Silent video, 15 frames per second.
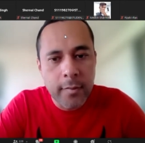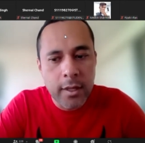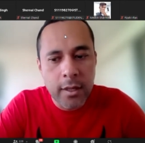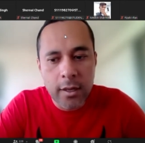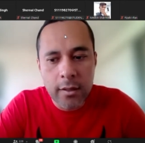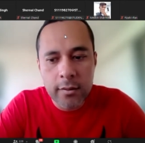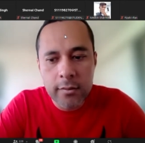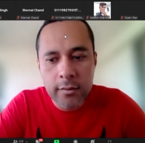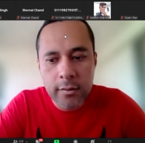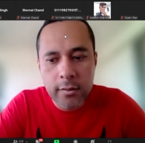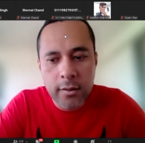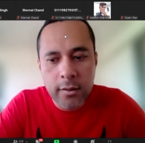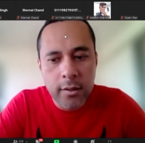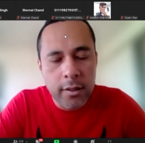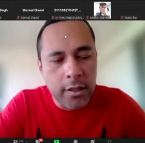Yeah.
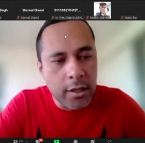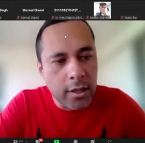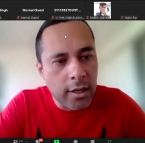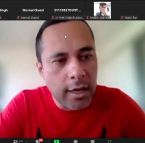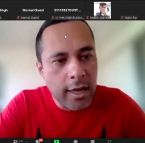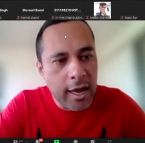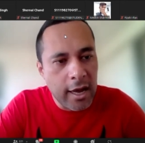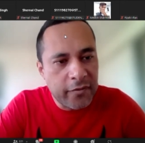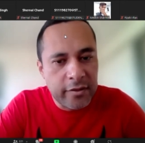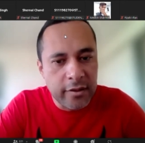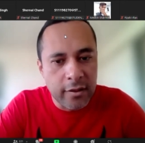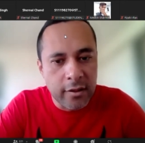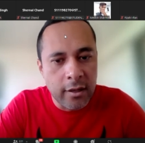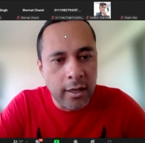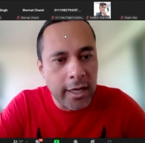You're going to have
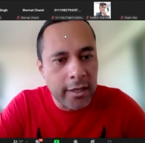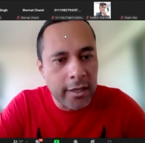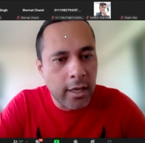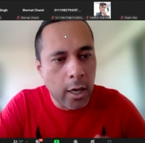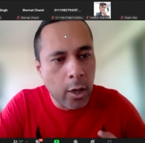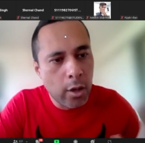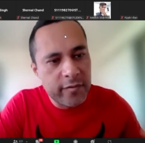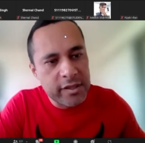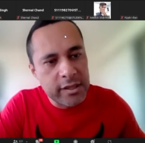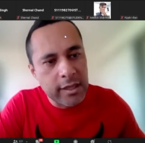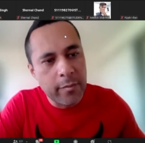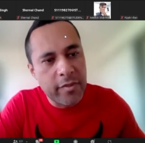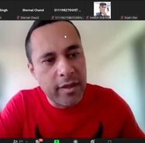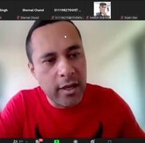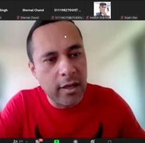to let go of
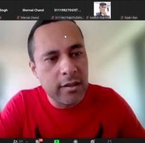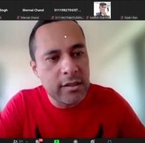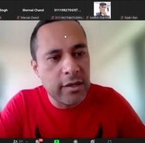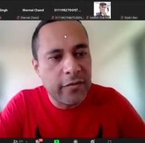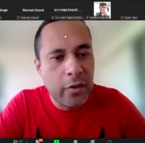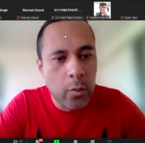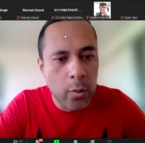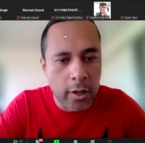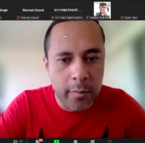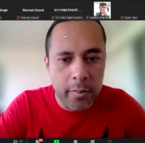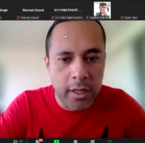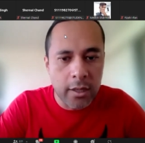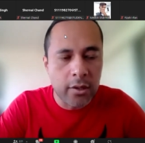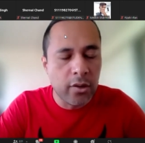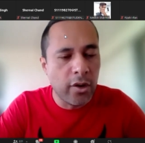some things if you want to
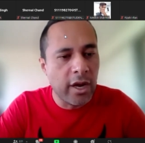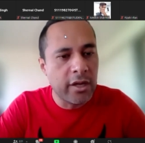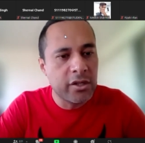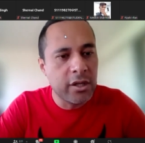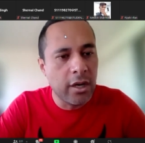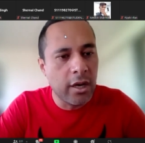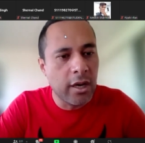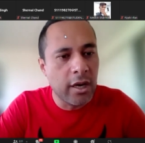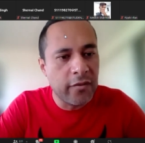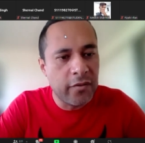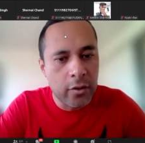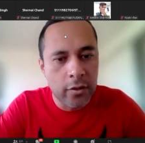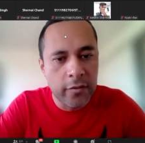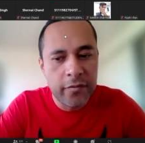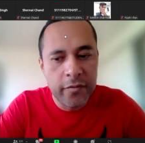be a good engineer. If
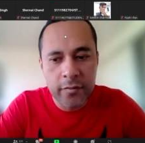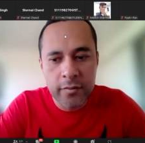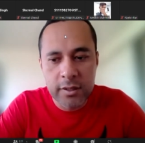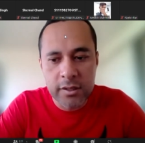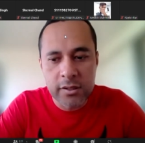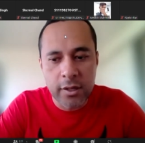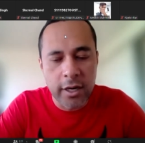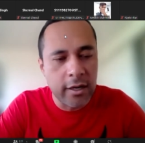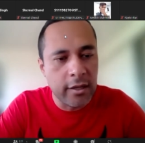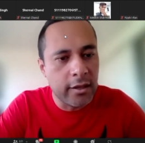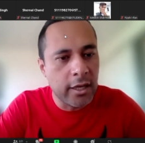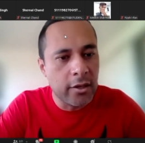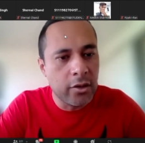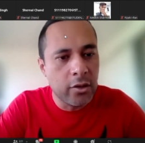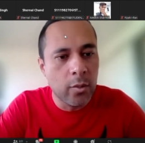you've decided
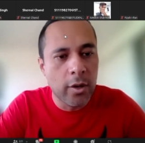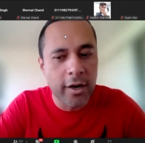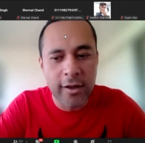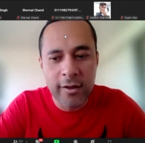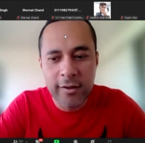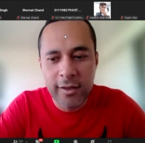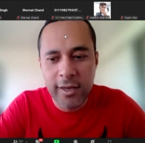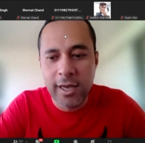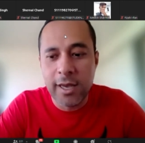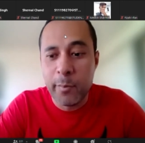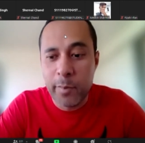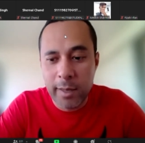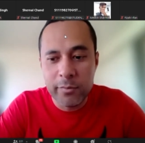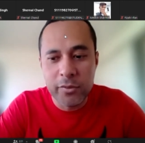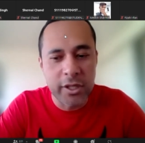that you want to,
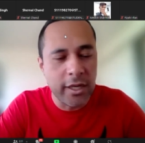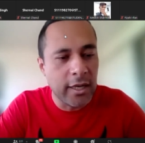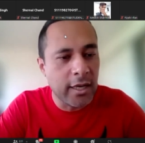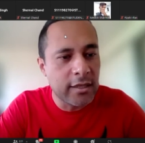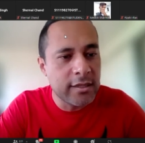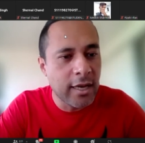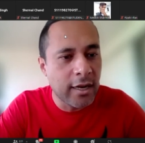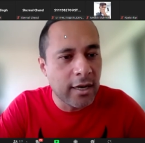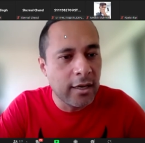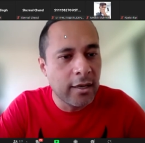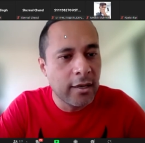PUBG, exactly.